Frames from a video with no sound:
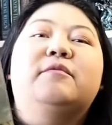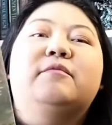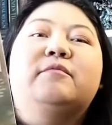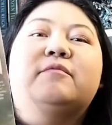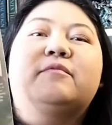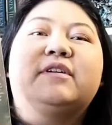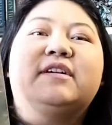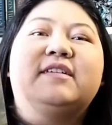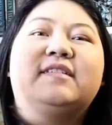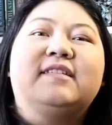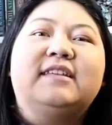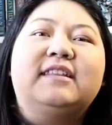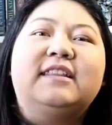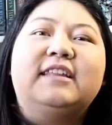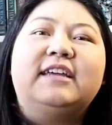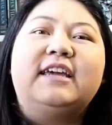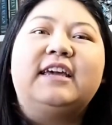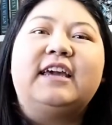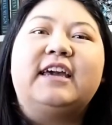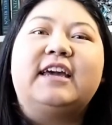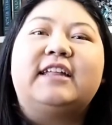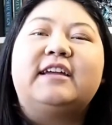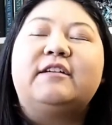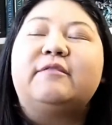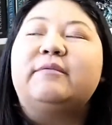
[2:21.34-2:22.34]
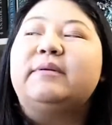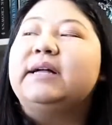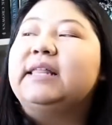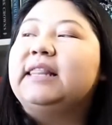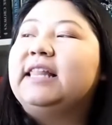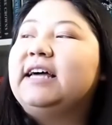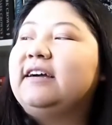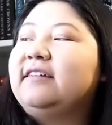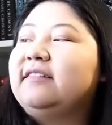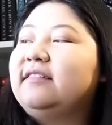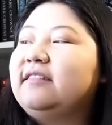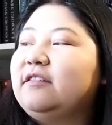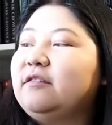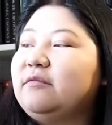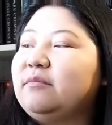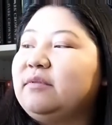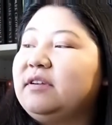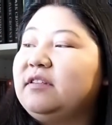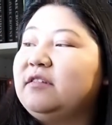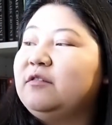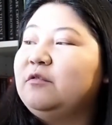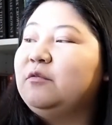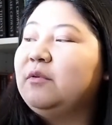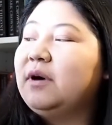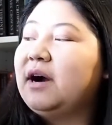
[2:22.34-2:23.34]
recently, and I realized the
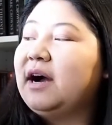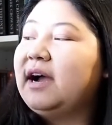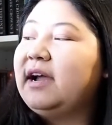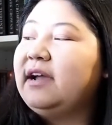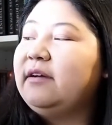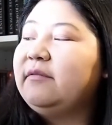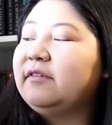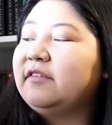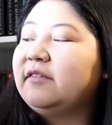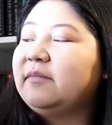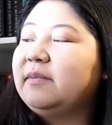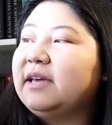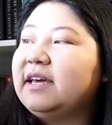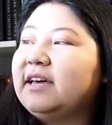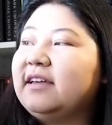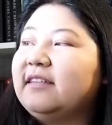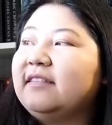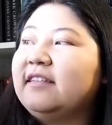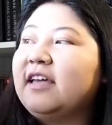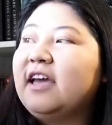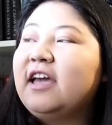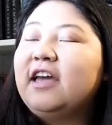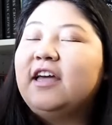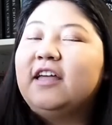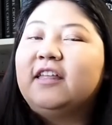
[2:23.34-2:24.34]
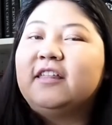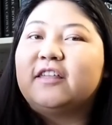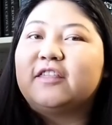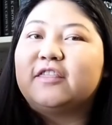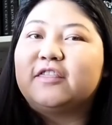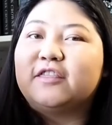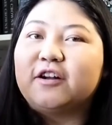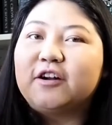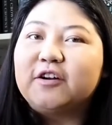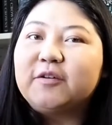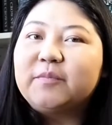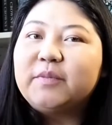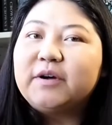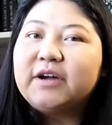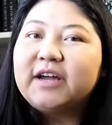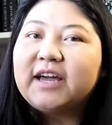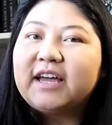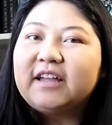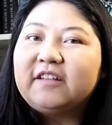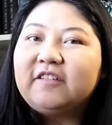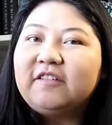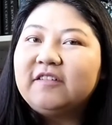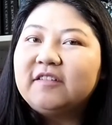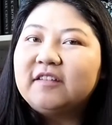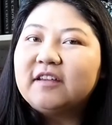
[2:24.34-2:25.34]
reason why was because the third book
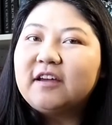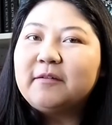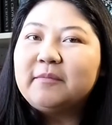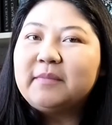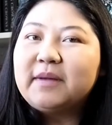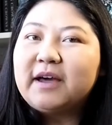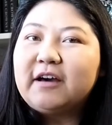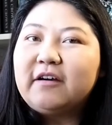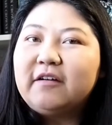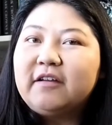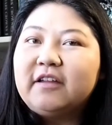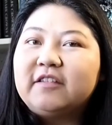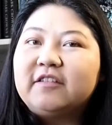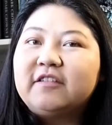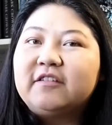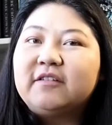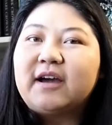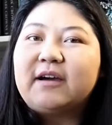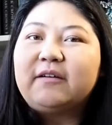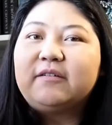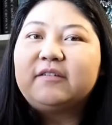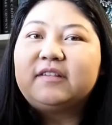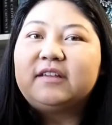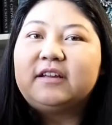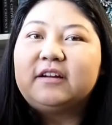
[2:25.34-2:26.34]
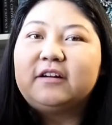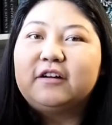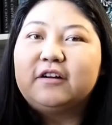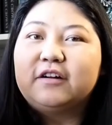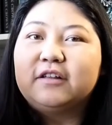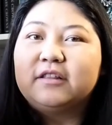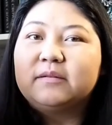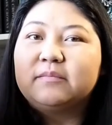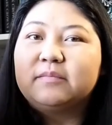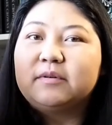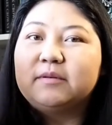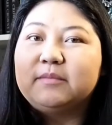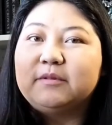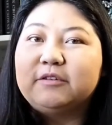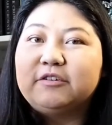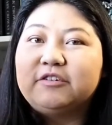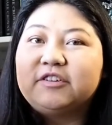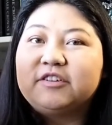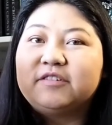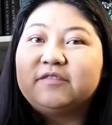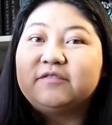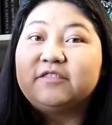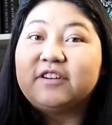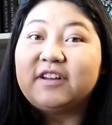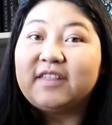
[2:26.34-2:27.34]
had just come out, and so I was hearing all the
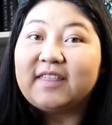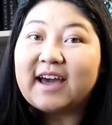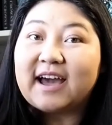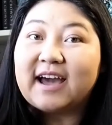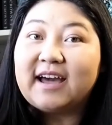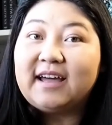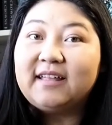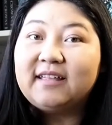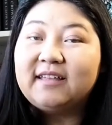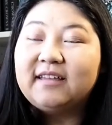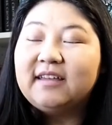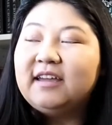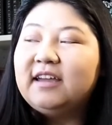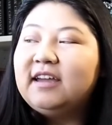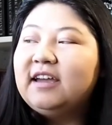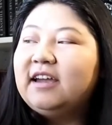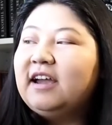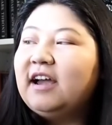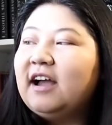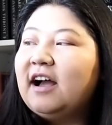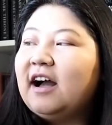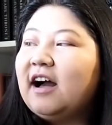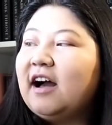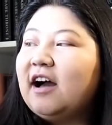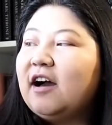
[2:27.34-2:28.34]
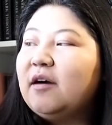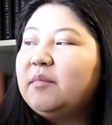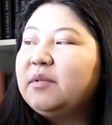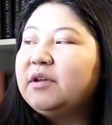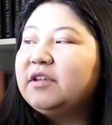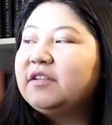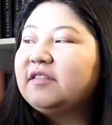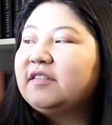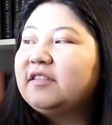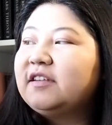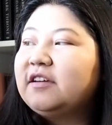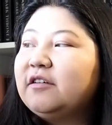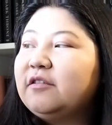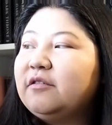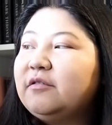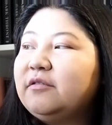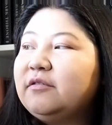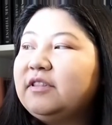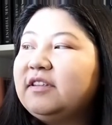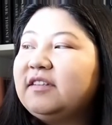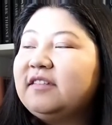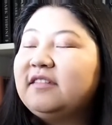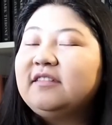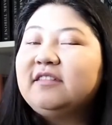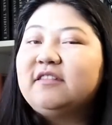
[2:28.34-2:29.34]
promotion for that. So
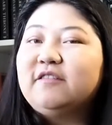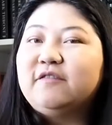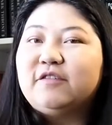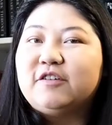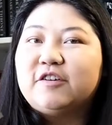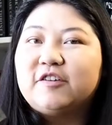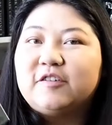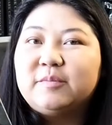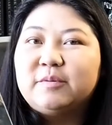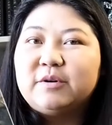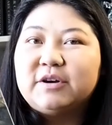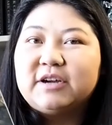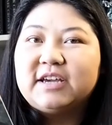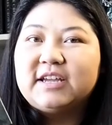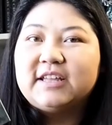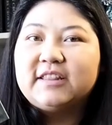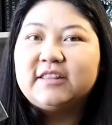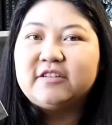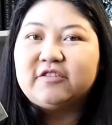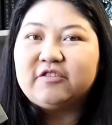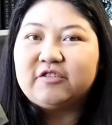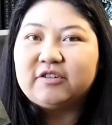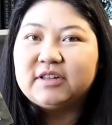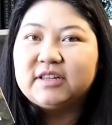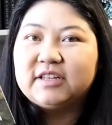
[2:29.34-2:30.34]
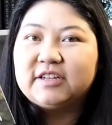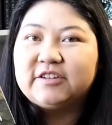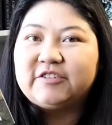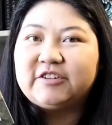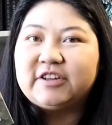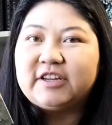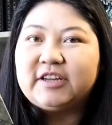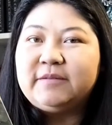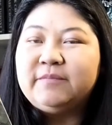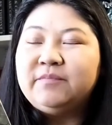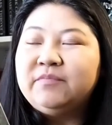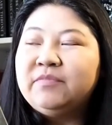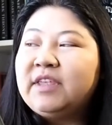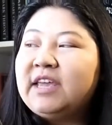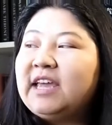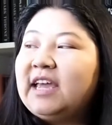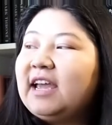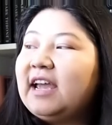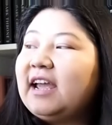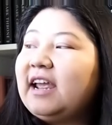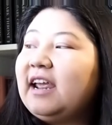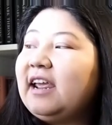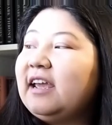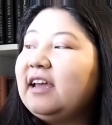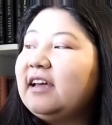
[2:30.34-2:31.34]
this is the first book in the trilogy,
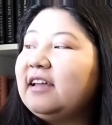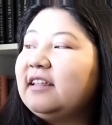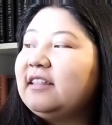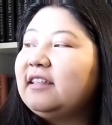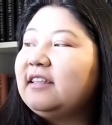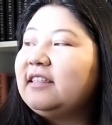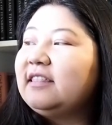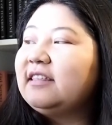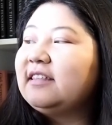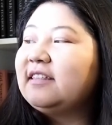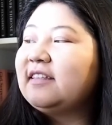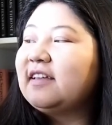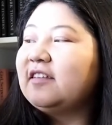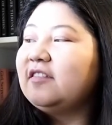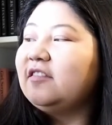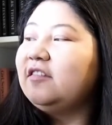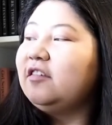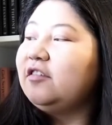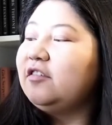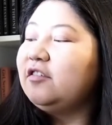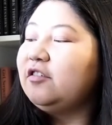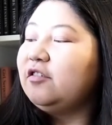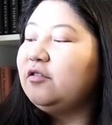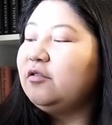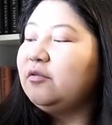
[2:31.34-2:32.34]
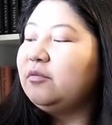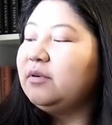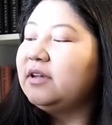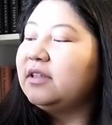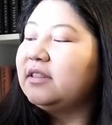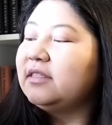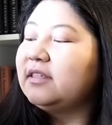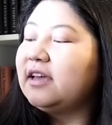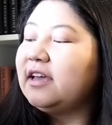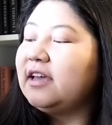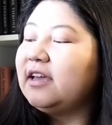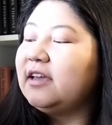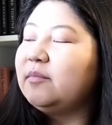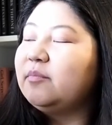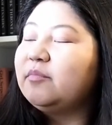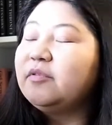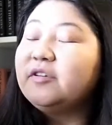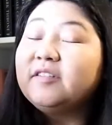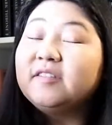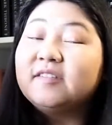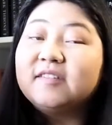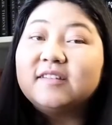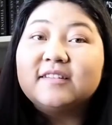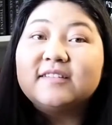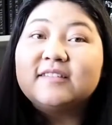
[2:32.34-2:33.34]
and this has to do with a
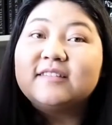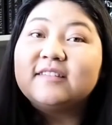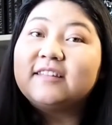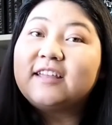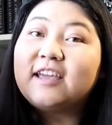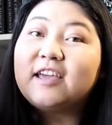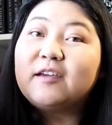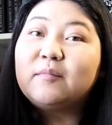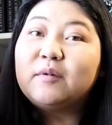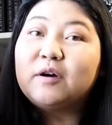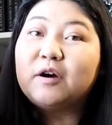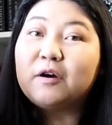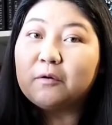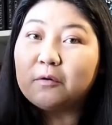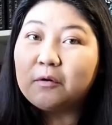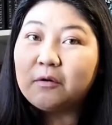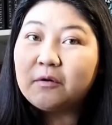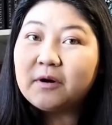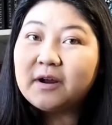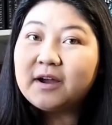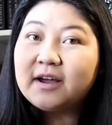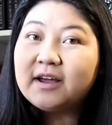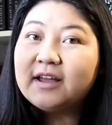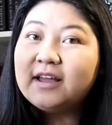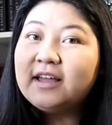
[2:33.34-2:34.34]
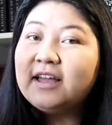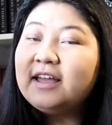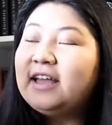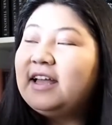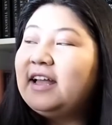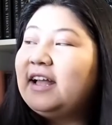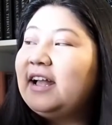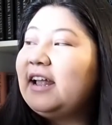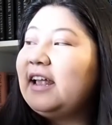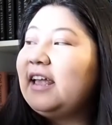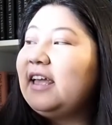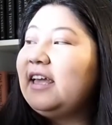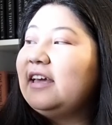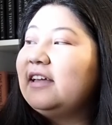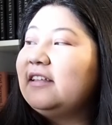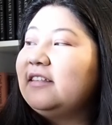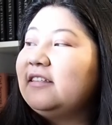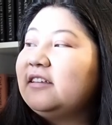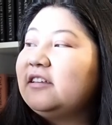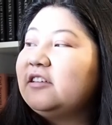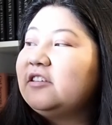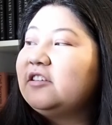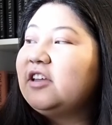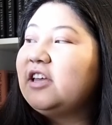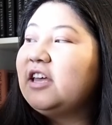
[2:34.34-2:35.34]
princess named Aurora,
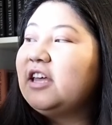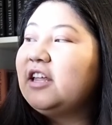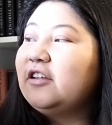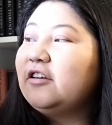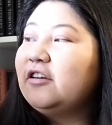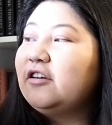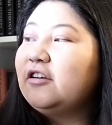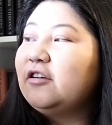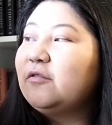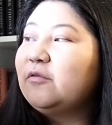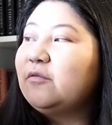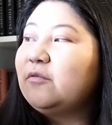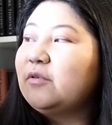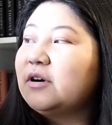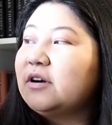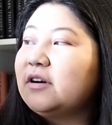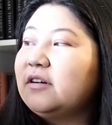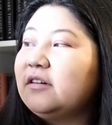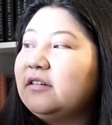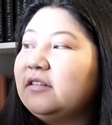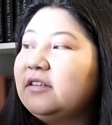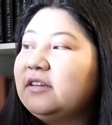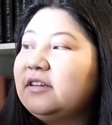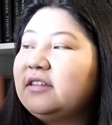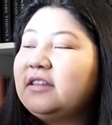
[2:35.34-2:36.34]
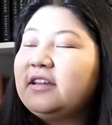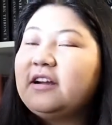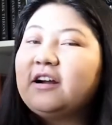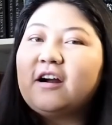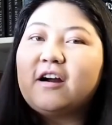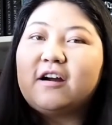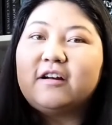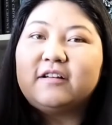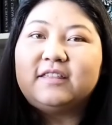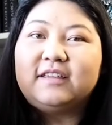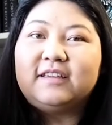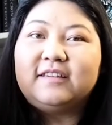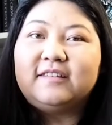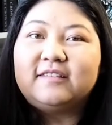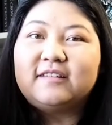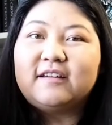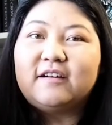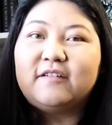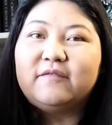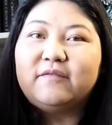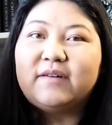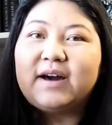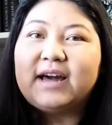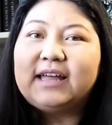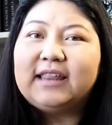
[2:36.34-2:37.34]
and in her world there are these
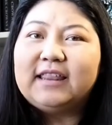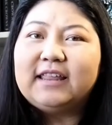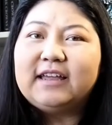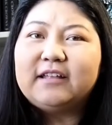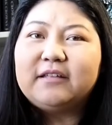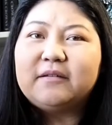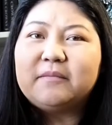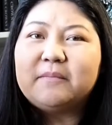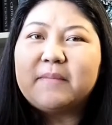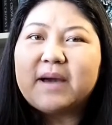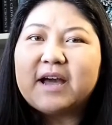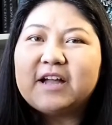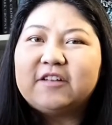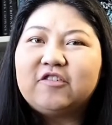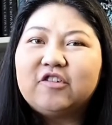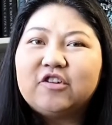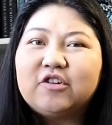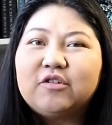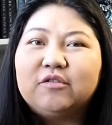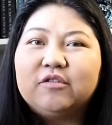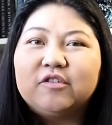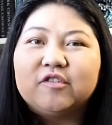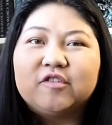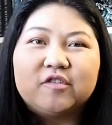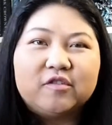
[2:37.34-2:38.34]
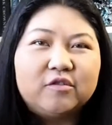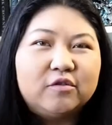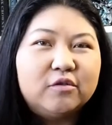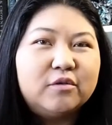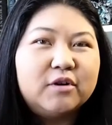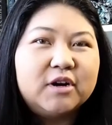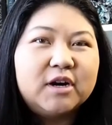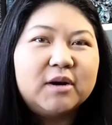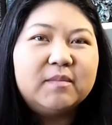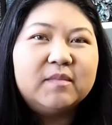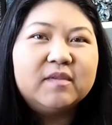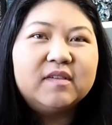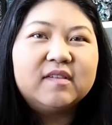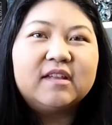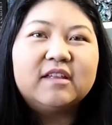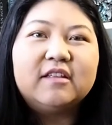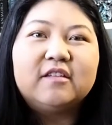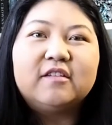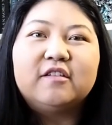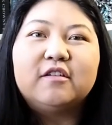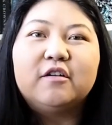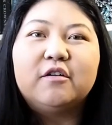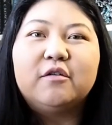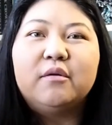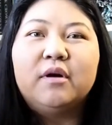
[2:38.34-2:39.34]
violent magical storms, and
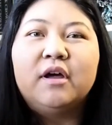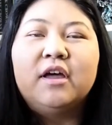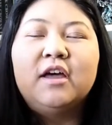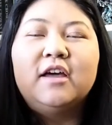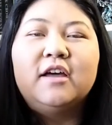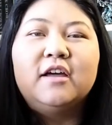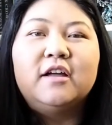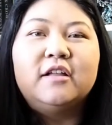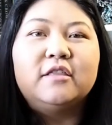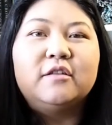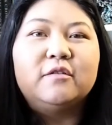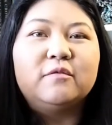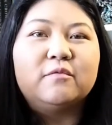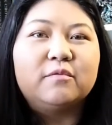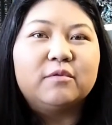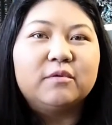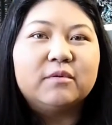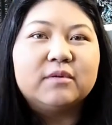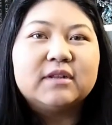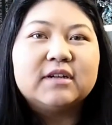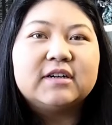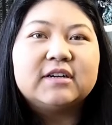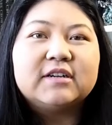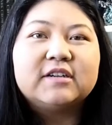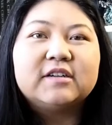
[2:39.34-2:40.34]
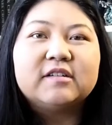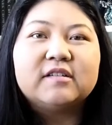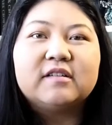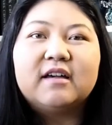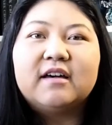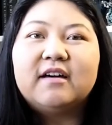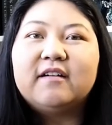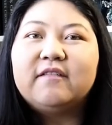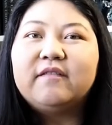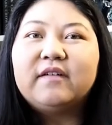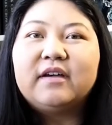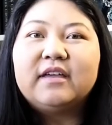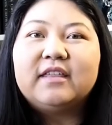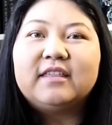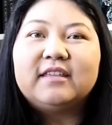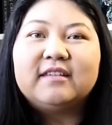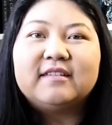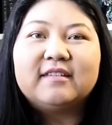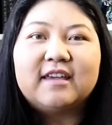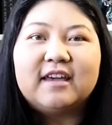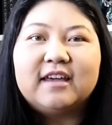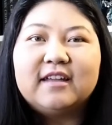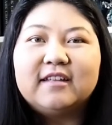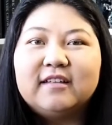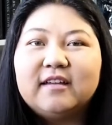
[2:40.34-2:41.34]
so the rulers of this
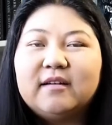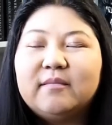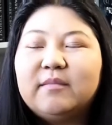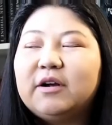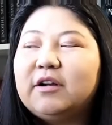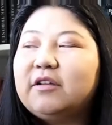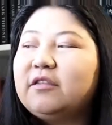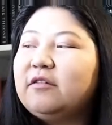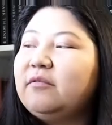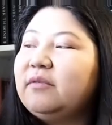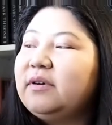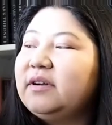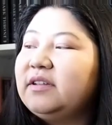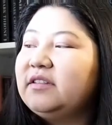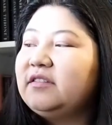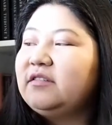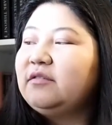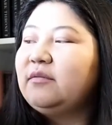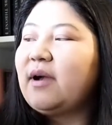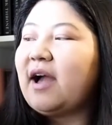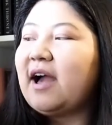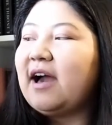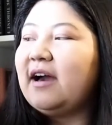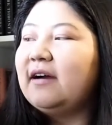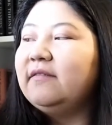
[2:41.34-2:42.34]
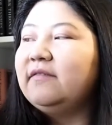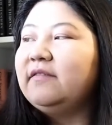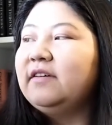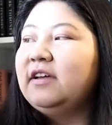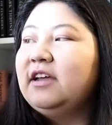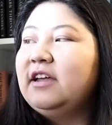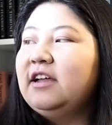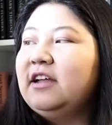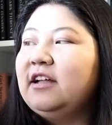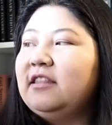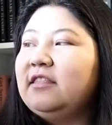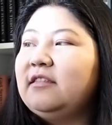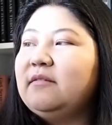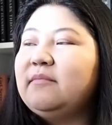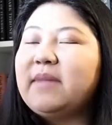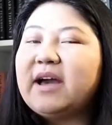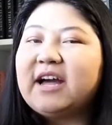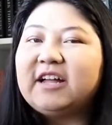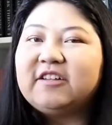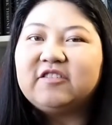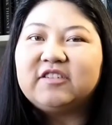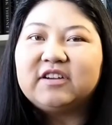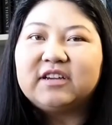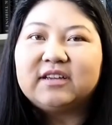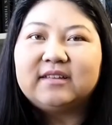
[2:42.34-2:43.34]
kingdom are the ones who have the
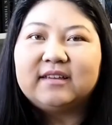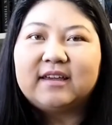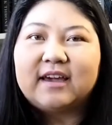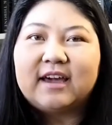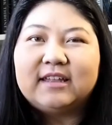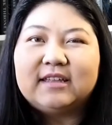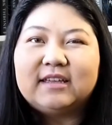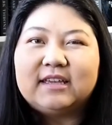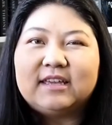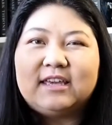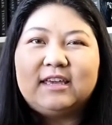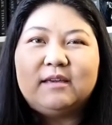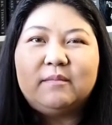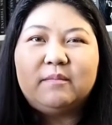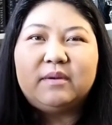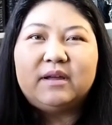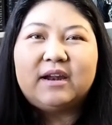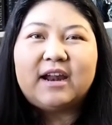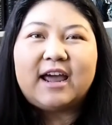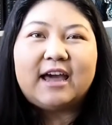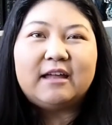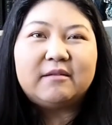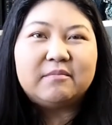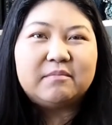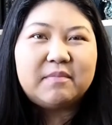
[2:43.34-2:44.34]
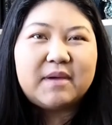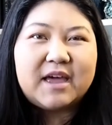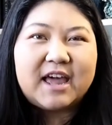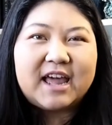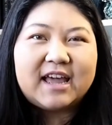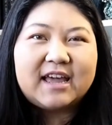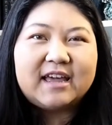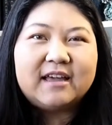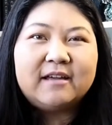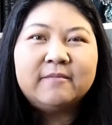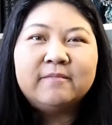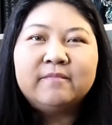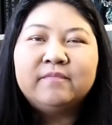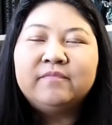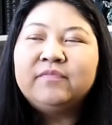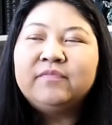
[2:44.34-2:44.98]
magic to kind of keep it at bay.